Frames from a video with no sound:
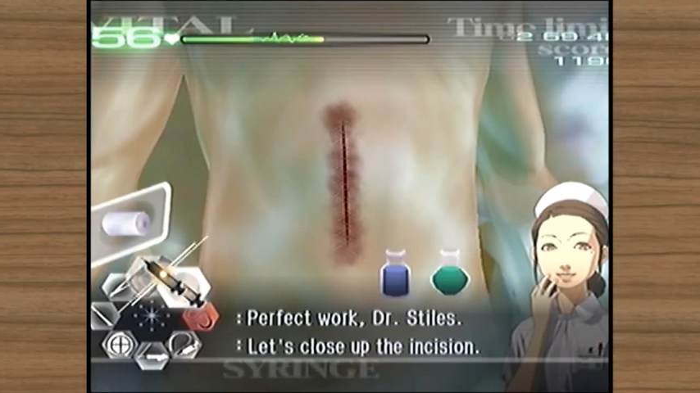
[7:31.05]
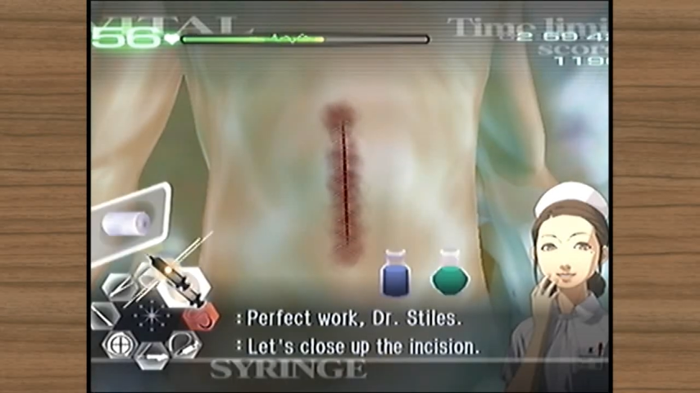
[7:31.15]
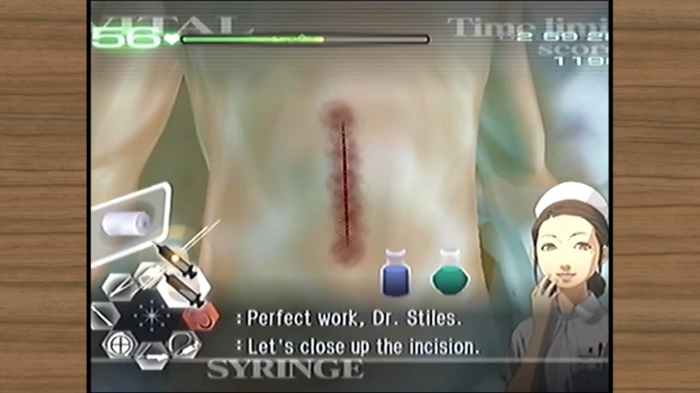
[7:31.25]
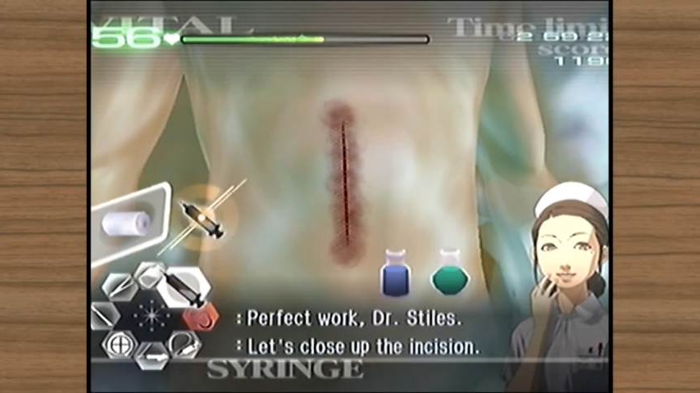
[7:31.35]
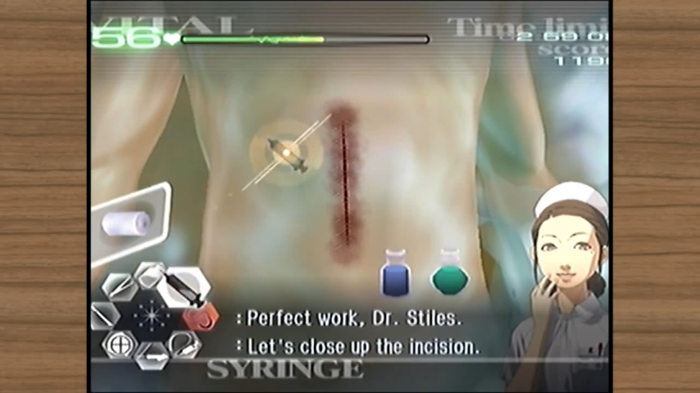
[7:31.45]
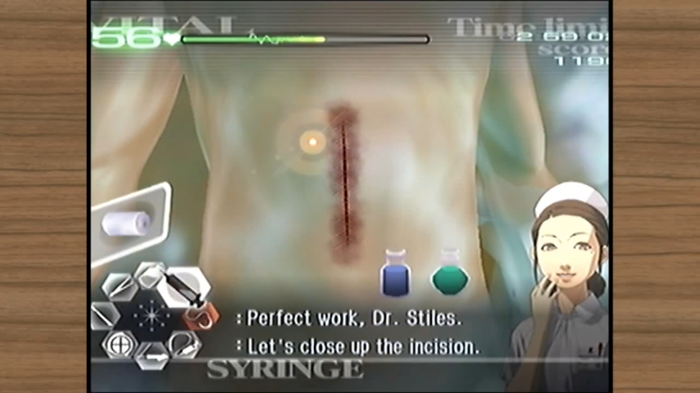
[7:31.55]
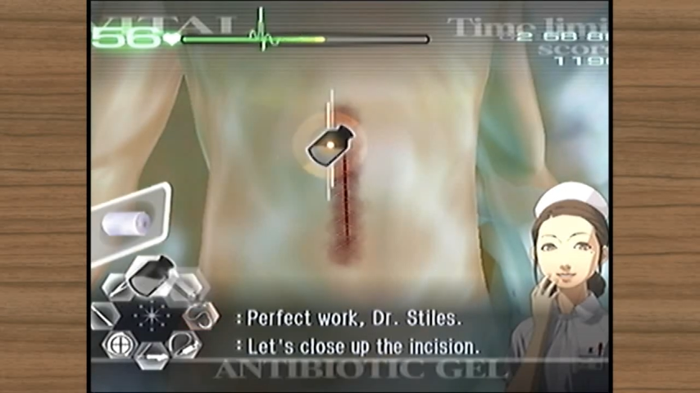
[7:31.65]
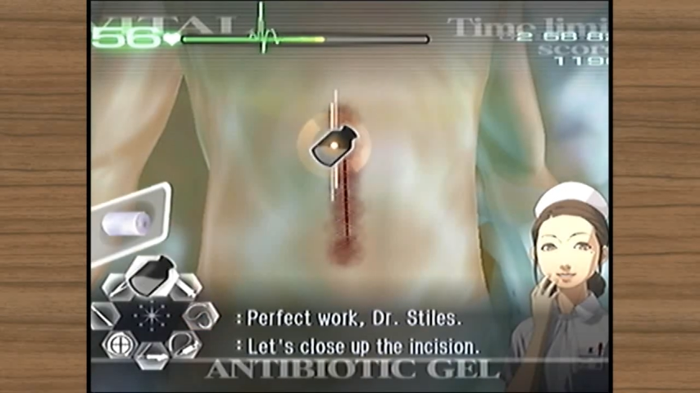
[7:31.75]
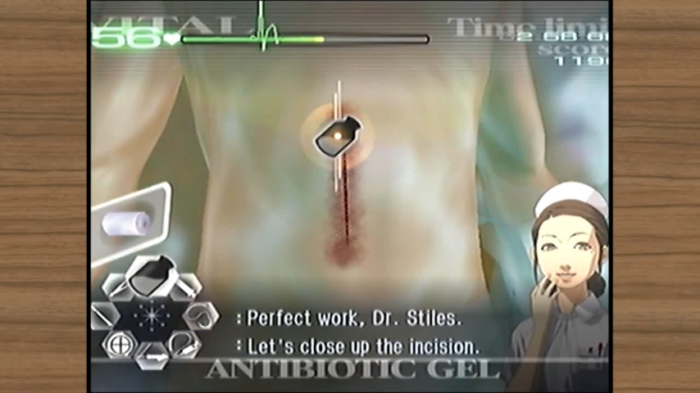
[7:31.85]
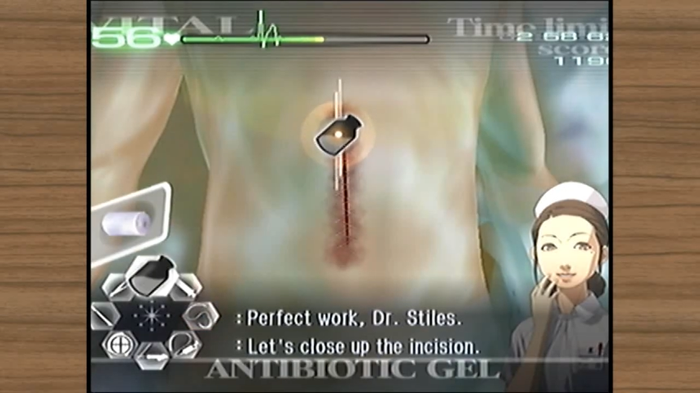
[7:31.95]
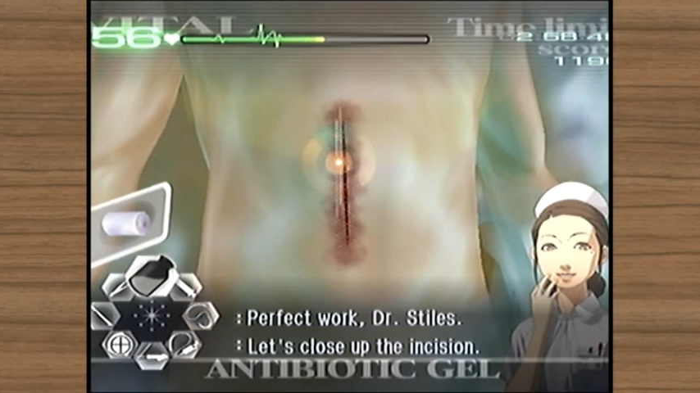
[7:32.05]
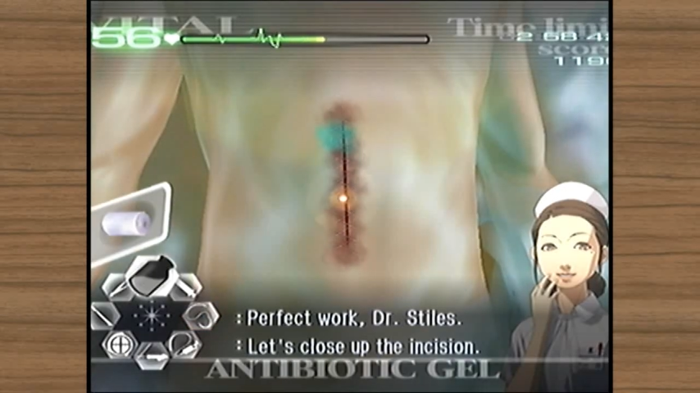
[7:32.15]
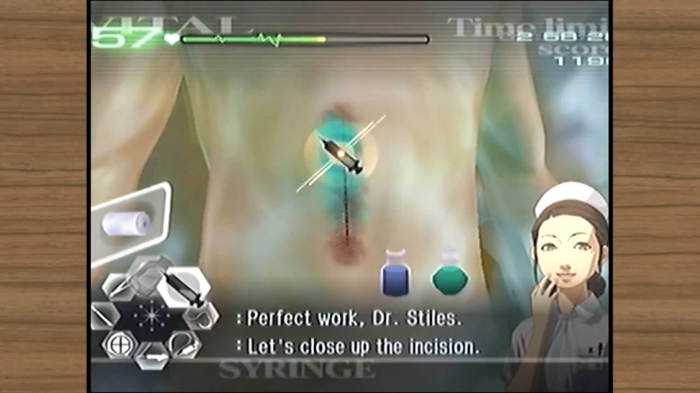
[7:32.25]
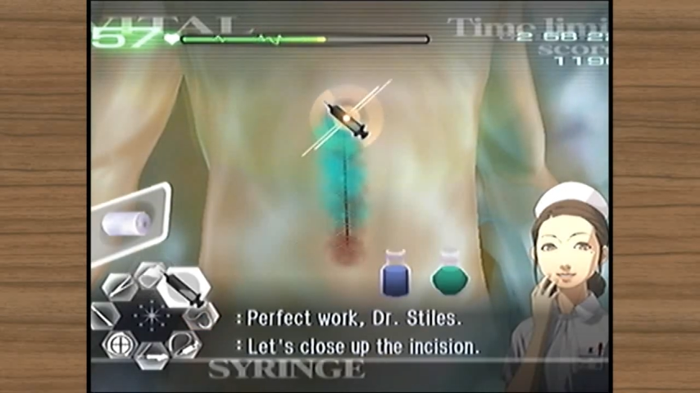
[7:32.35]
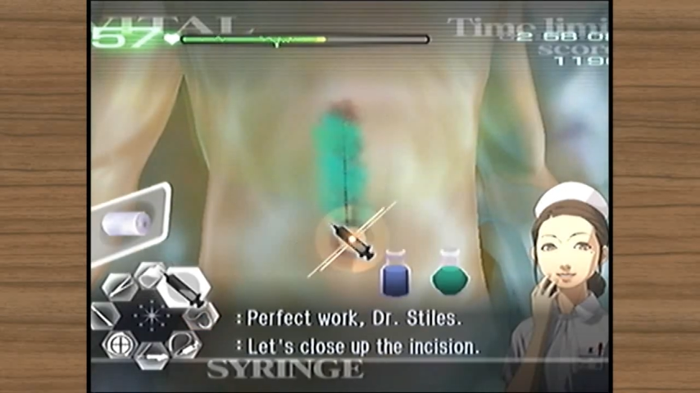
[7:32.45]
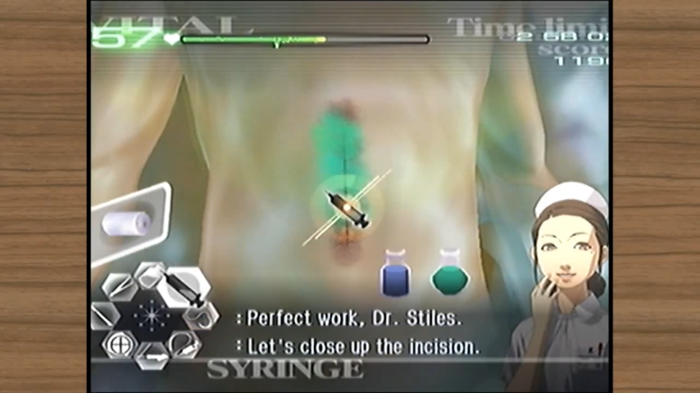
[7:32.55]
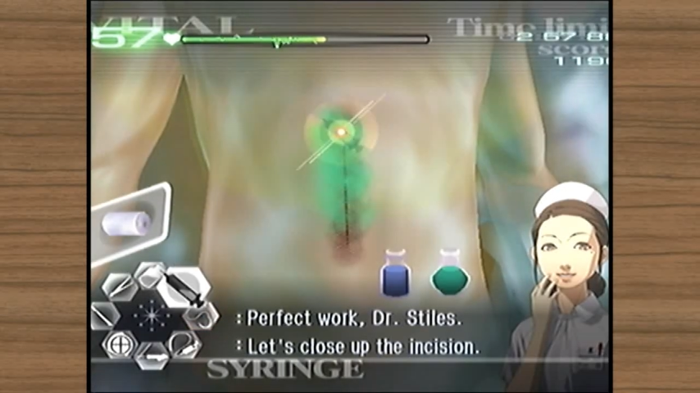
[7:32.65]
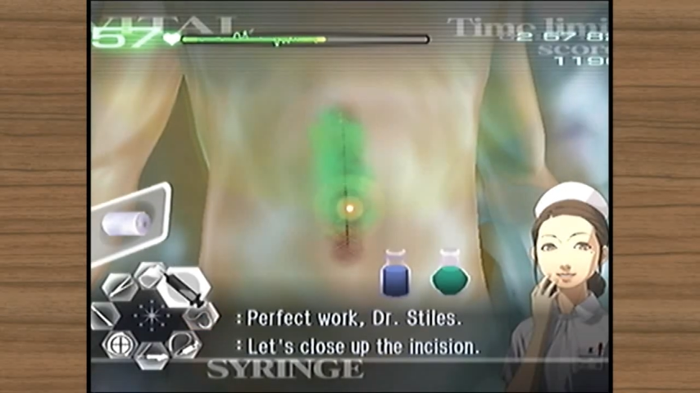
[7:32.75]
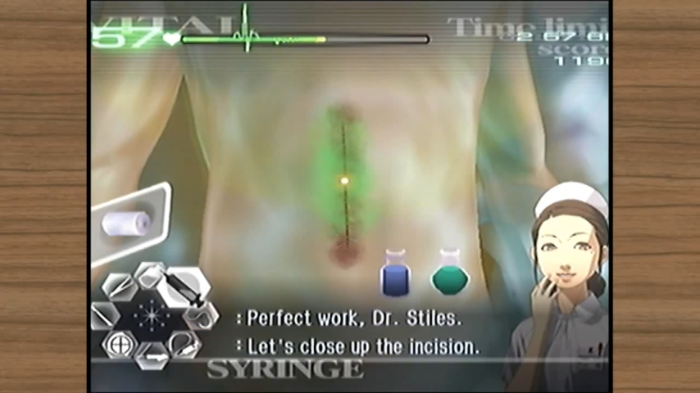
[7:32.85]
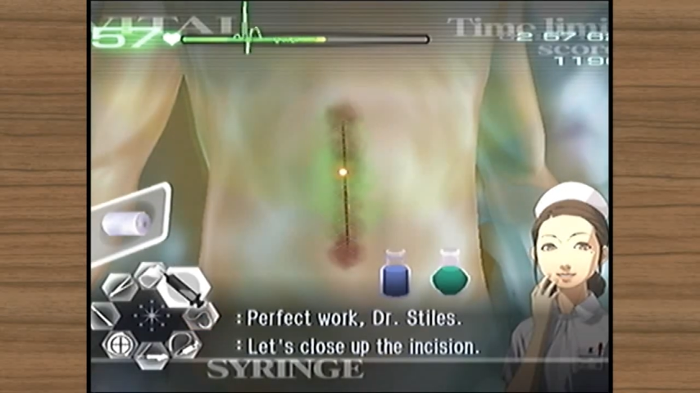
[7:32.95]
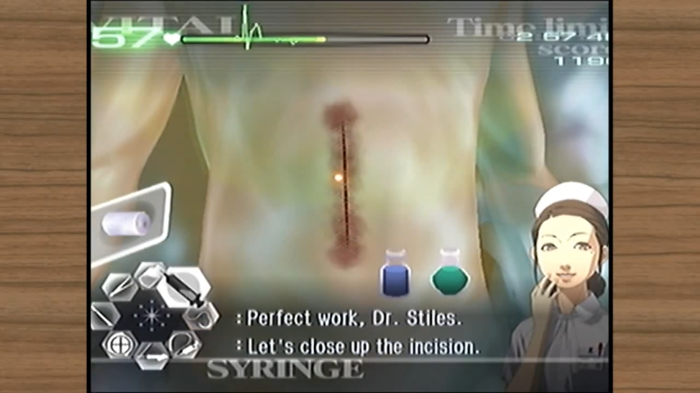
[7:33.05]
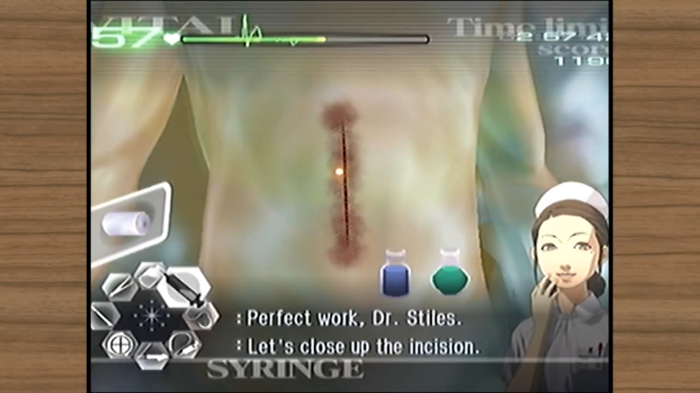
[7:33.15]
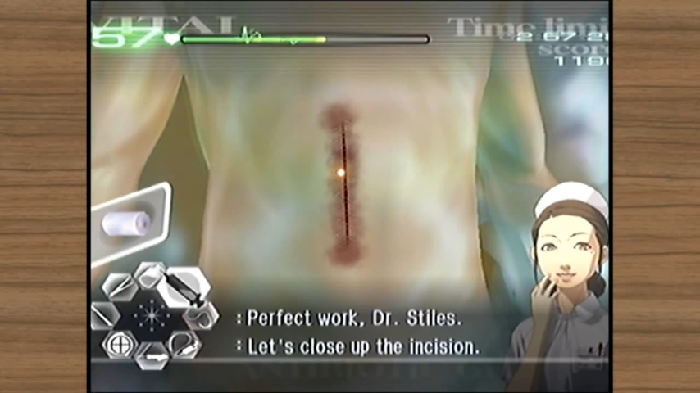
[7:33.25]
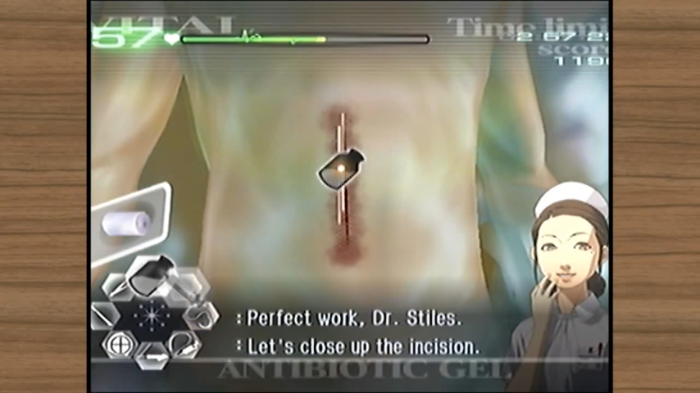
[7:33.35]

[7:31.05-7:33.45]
(no one is talking)